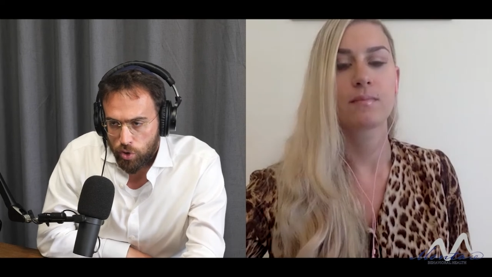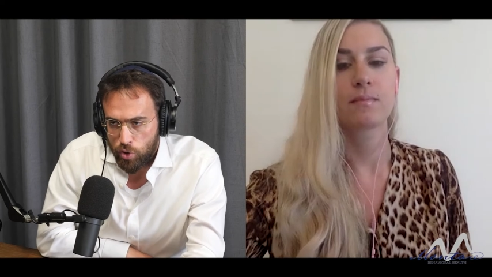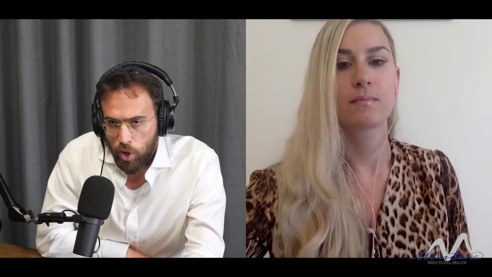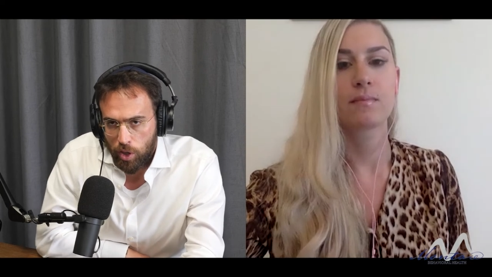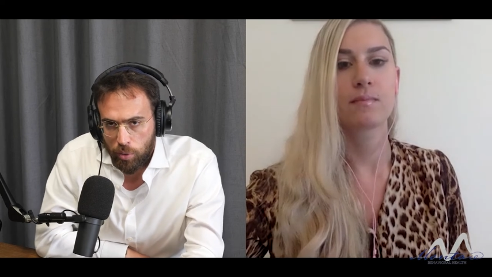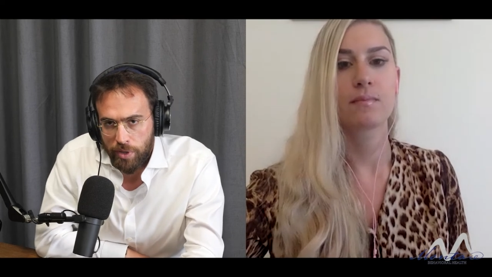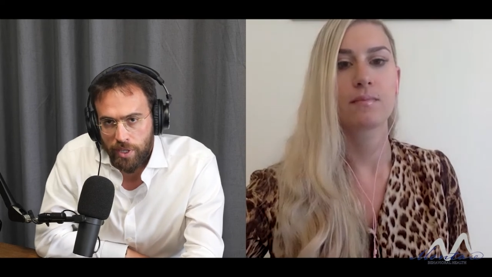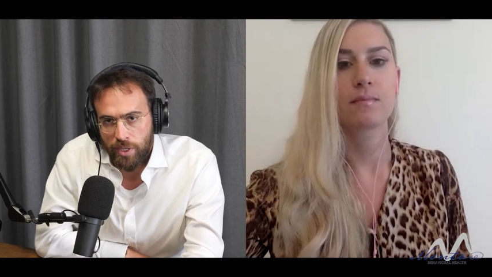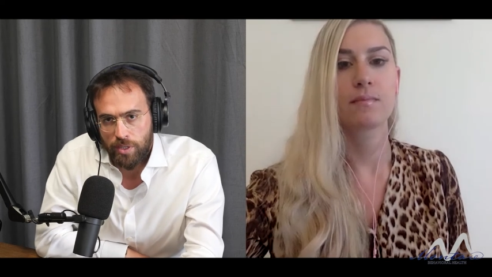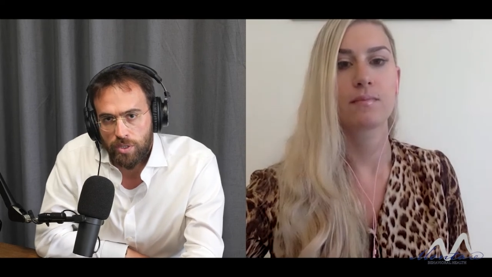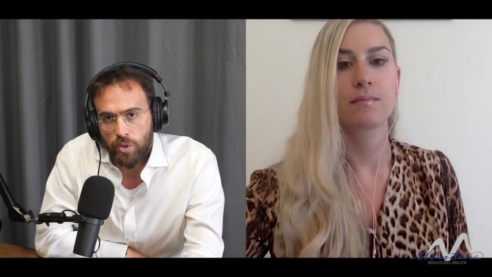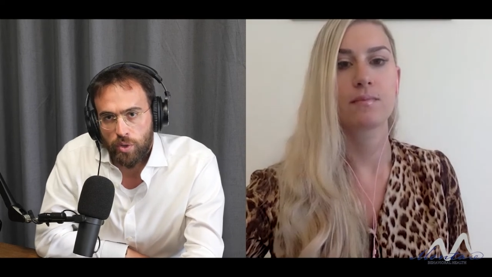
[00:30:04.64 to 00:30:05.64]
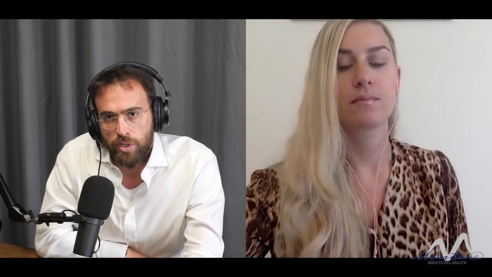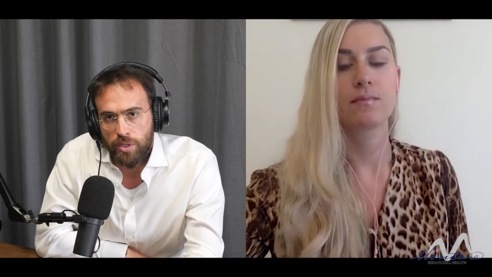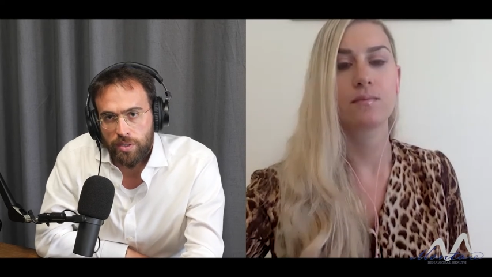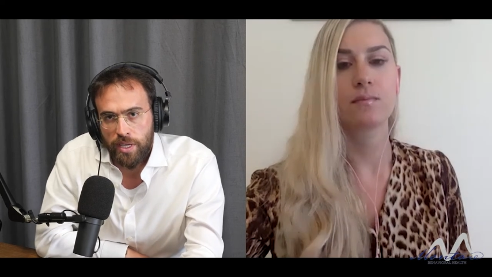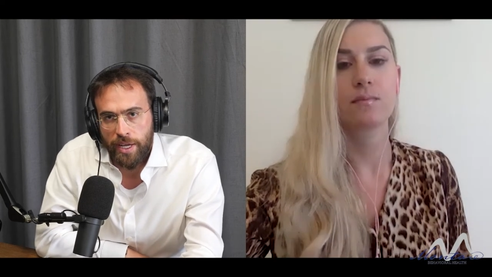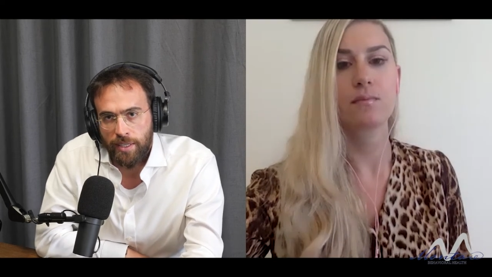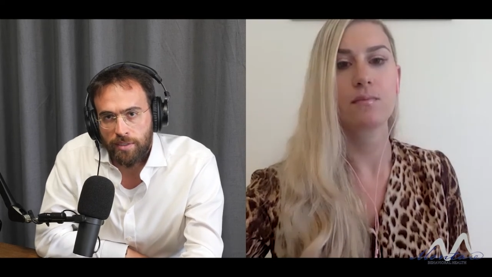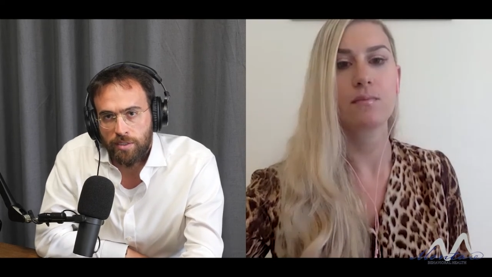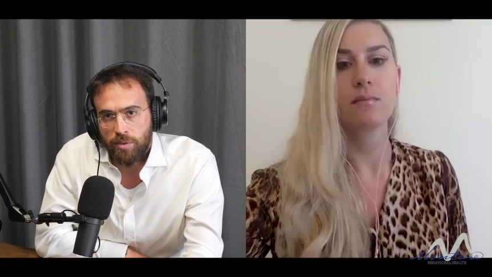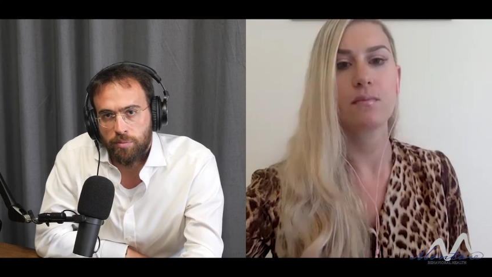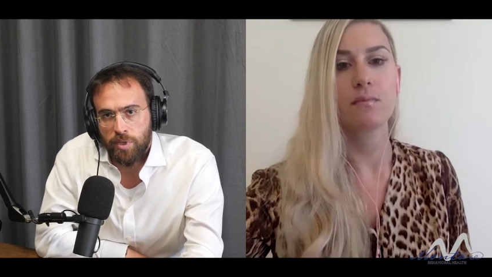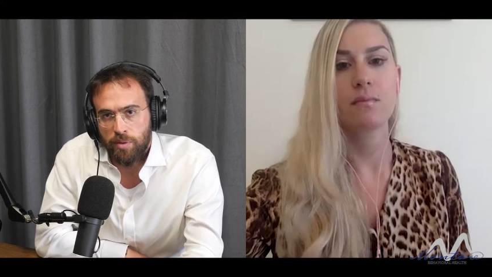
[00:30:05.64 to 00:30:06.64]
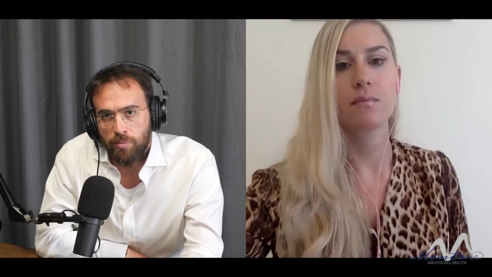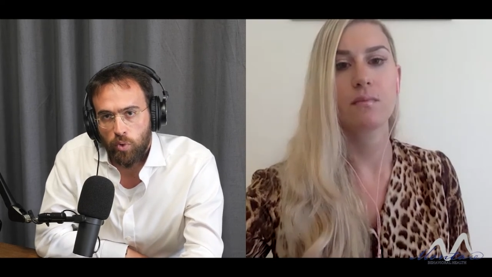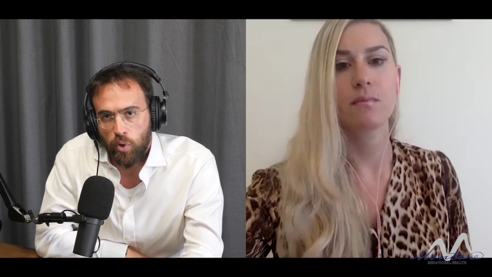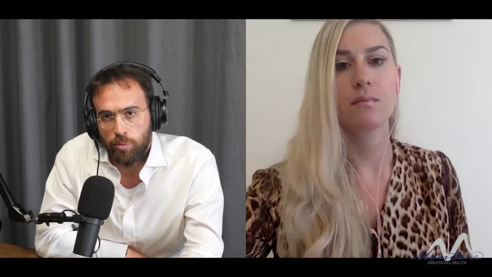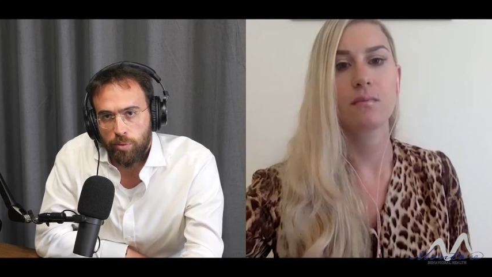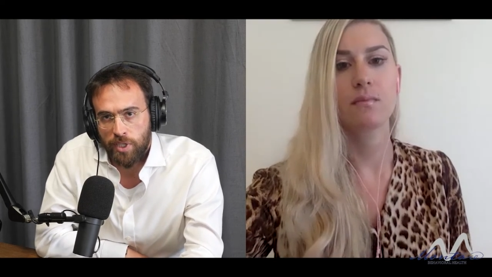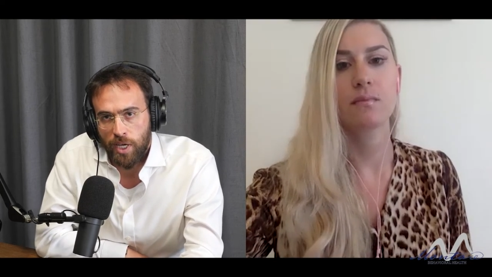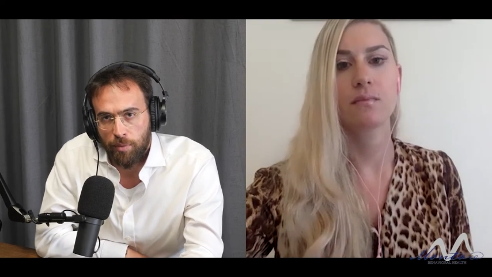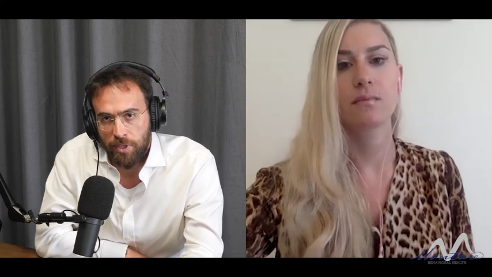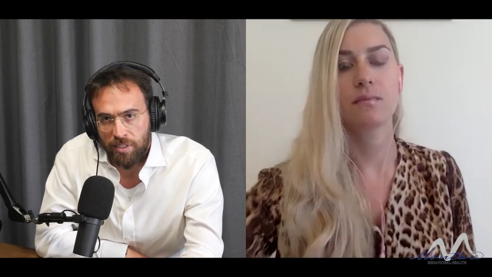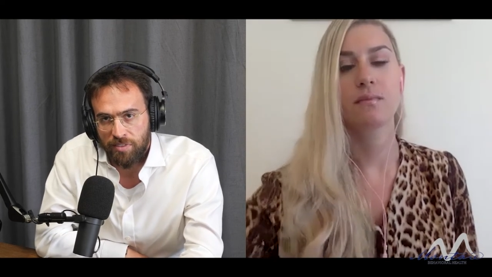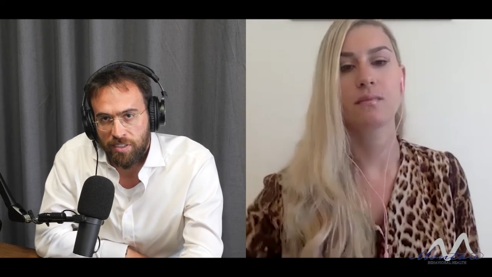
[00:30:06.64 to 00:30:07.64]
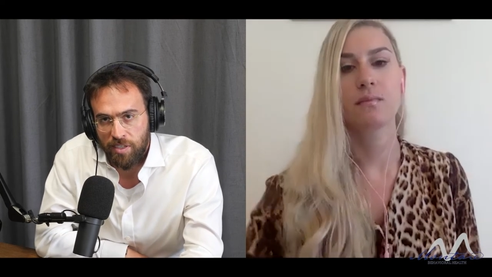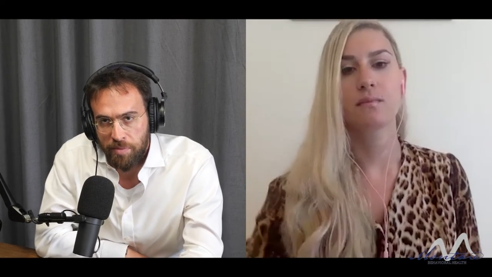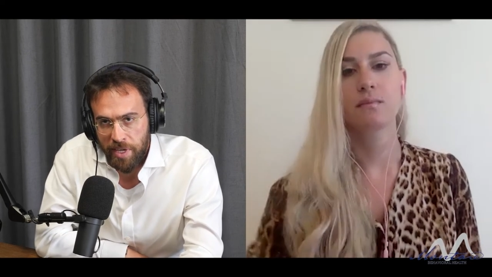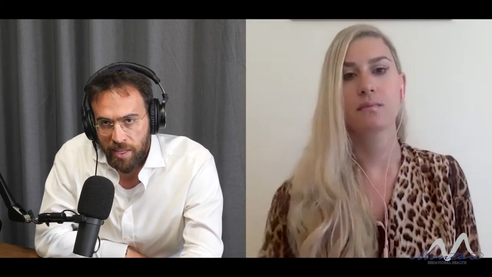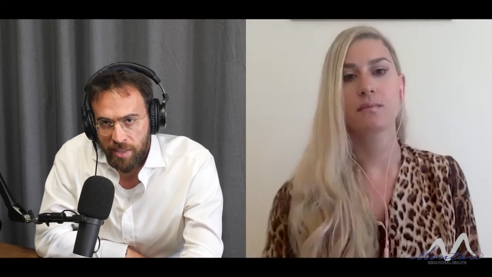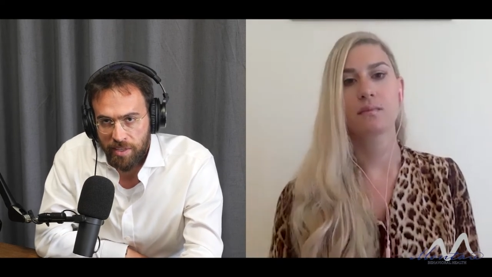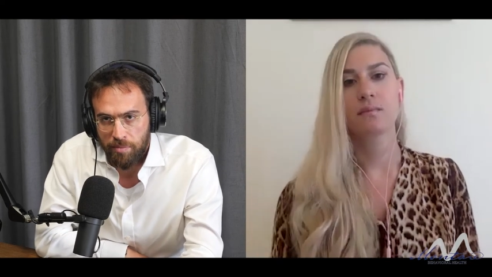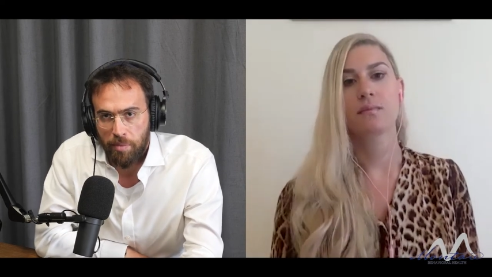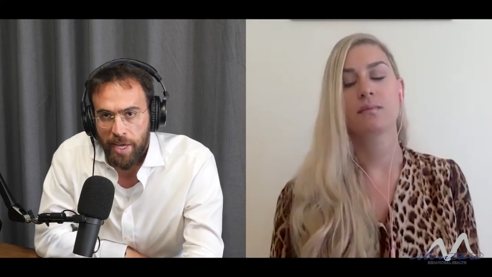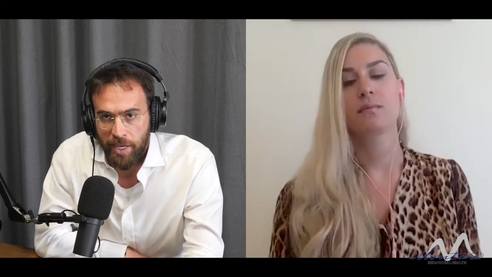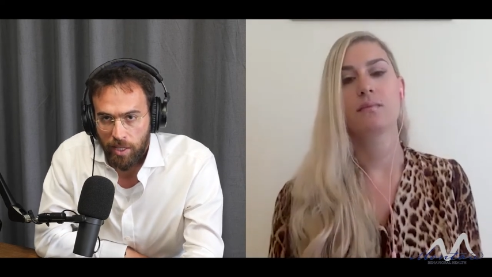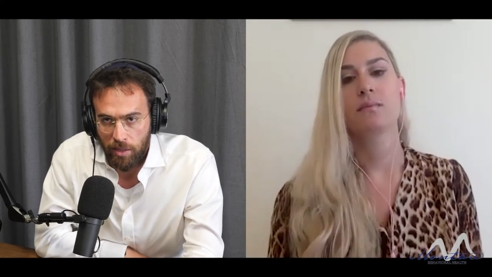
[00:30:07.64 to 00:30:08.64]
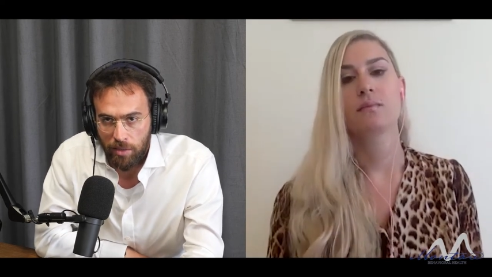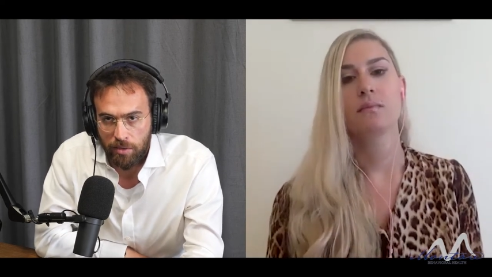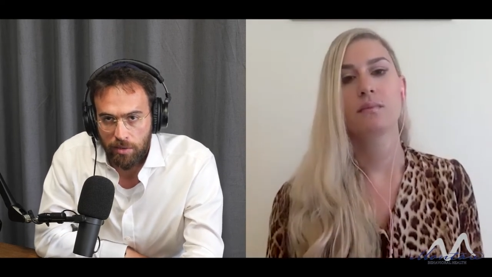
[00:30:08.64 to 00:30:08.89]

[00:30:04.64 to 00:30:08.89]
Speaker 1: who struggle with eating disorders, tend to be more predominantly female than male.